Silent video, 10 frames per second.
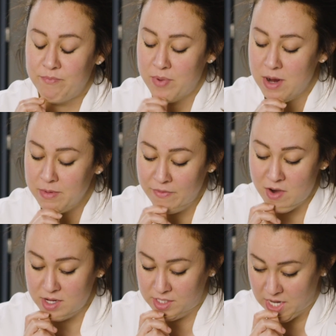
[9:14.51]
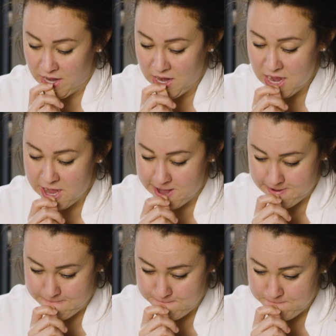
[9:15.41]
Probably frosting.
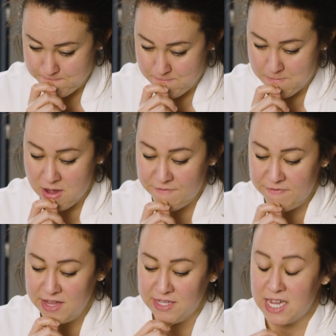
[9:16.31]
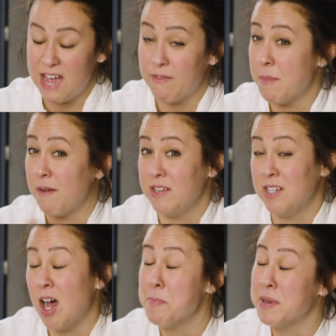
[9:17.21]
Muffins have a muffin
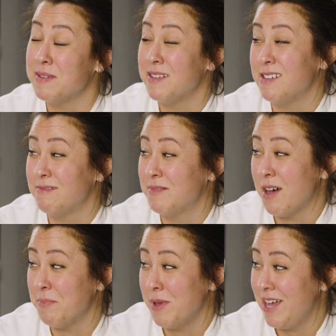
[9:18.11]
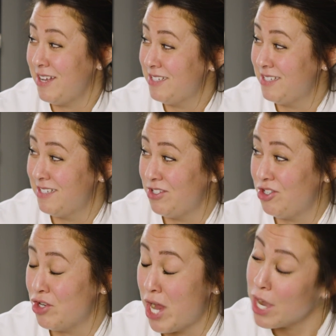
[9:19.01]
top and cupcakes
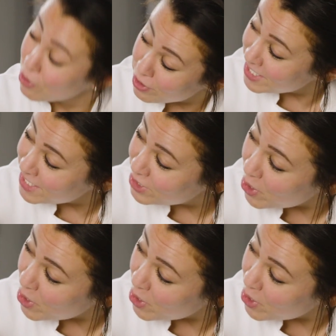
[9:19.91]
generally